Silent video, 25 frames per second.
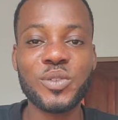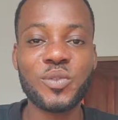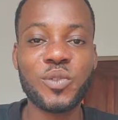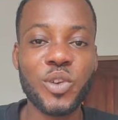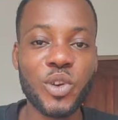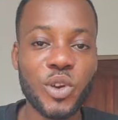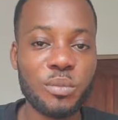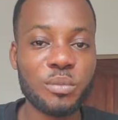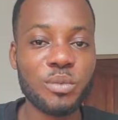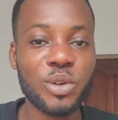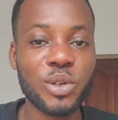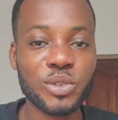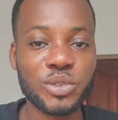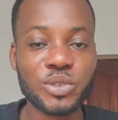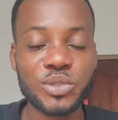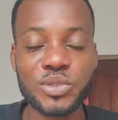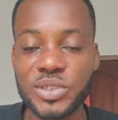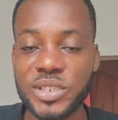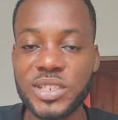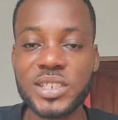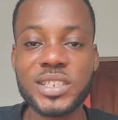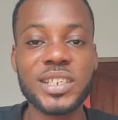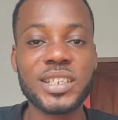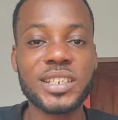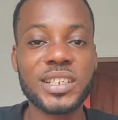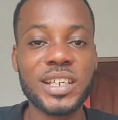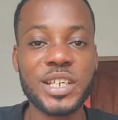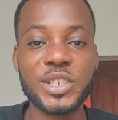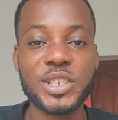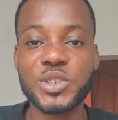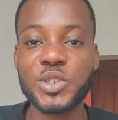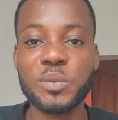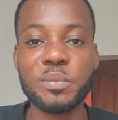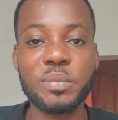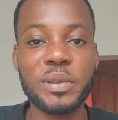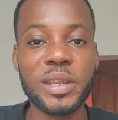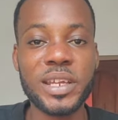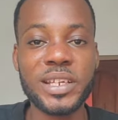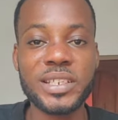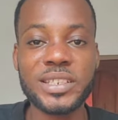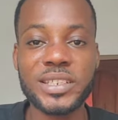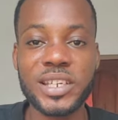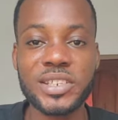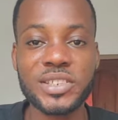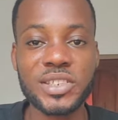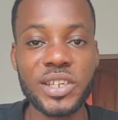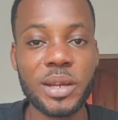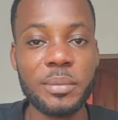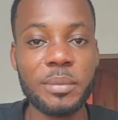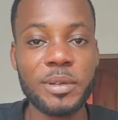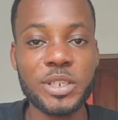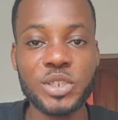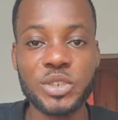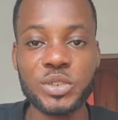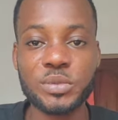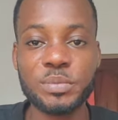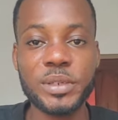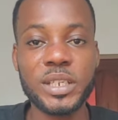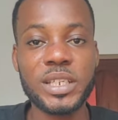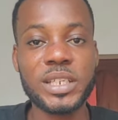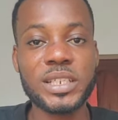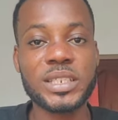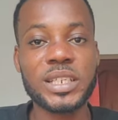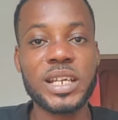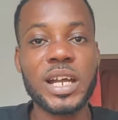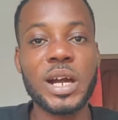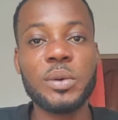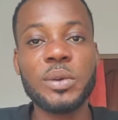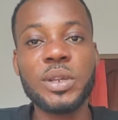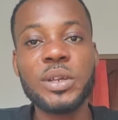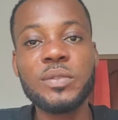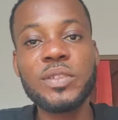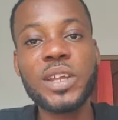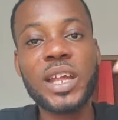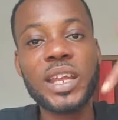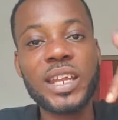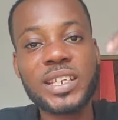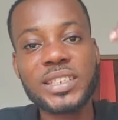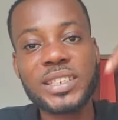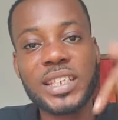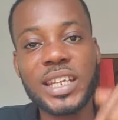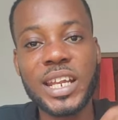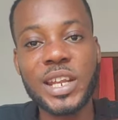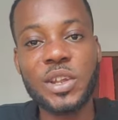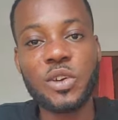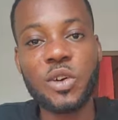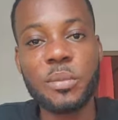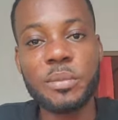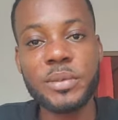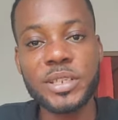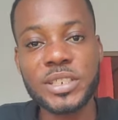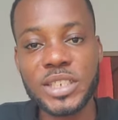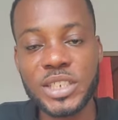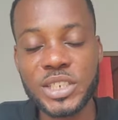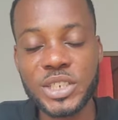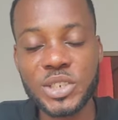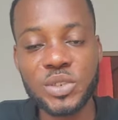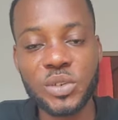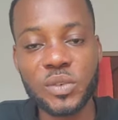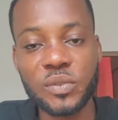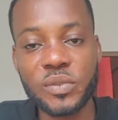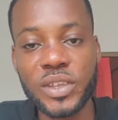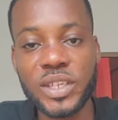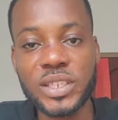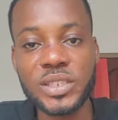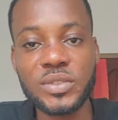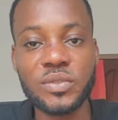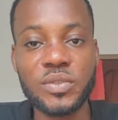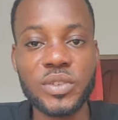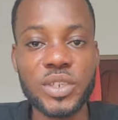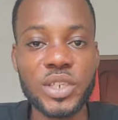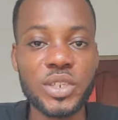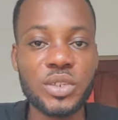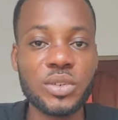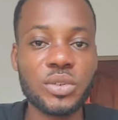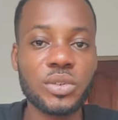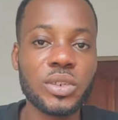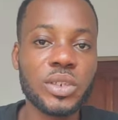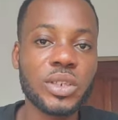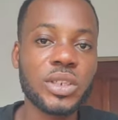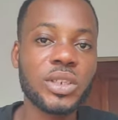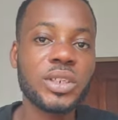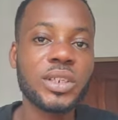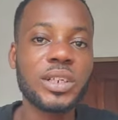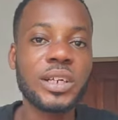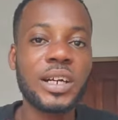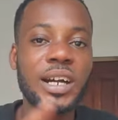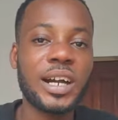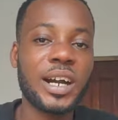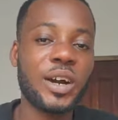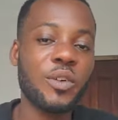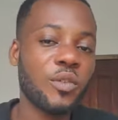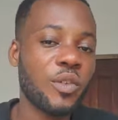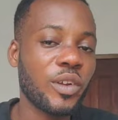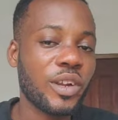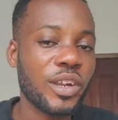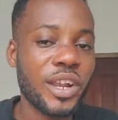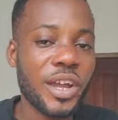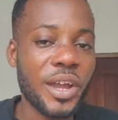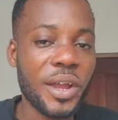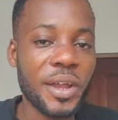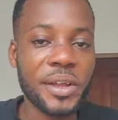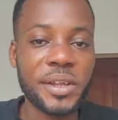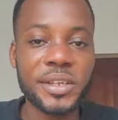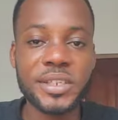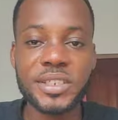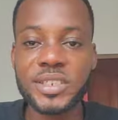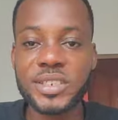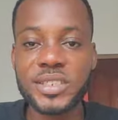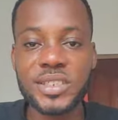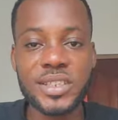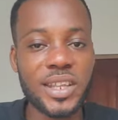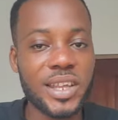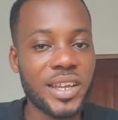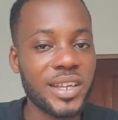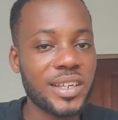follow me on Twitter at Job Predictor, Instagram at Job Predictor. I will leave the links under the comment section of this video. Have a nice day.